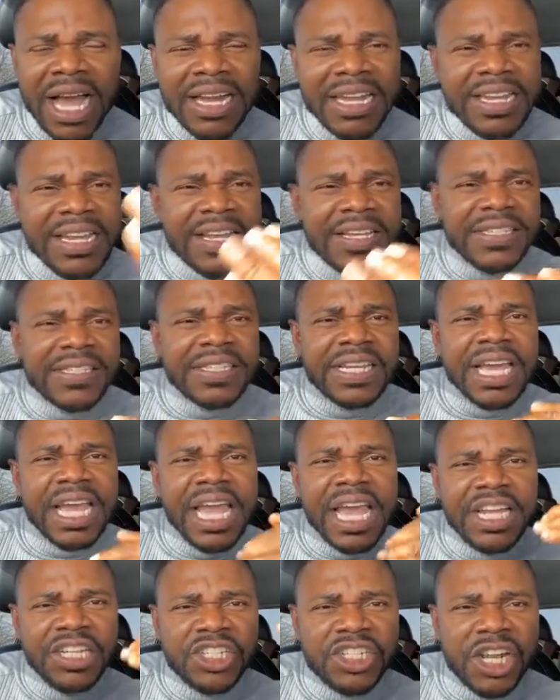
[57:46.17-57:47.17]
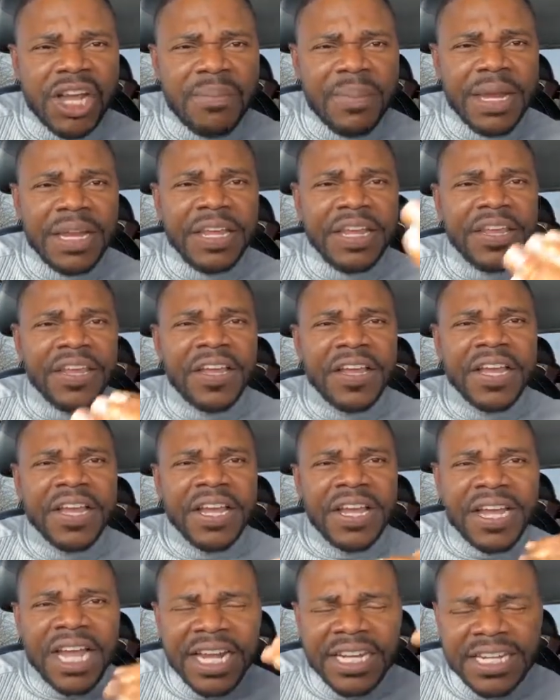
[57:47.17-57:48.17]
Ghanaians in Germany.
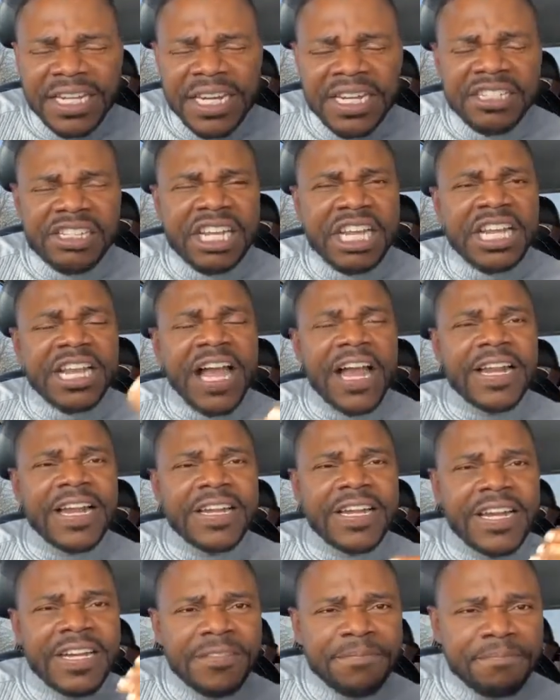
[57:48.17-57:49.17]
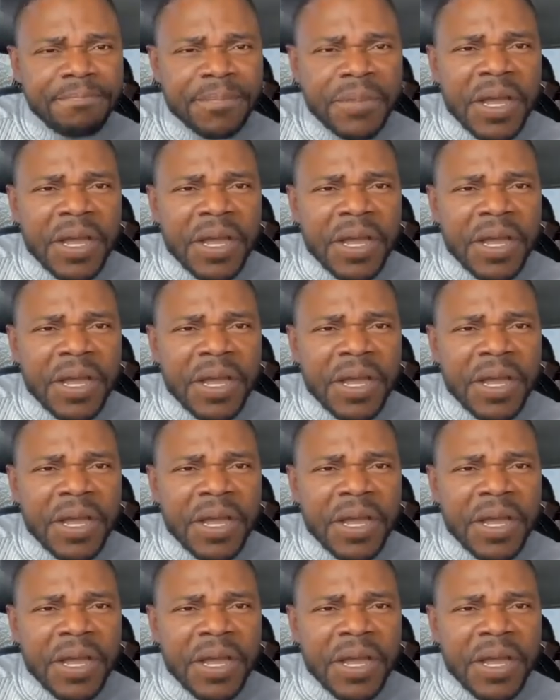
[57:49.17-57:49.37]
Ghanaians in Canada.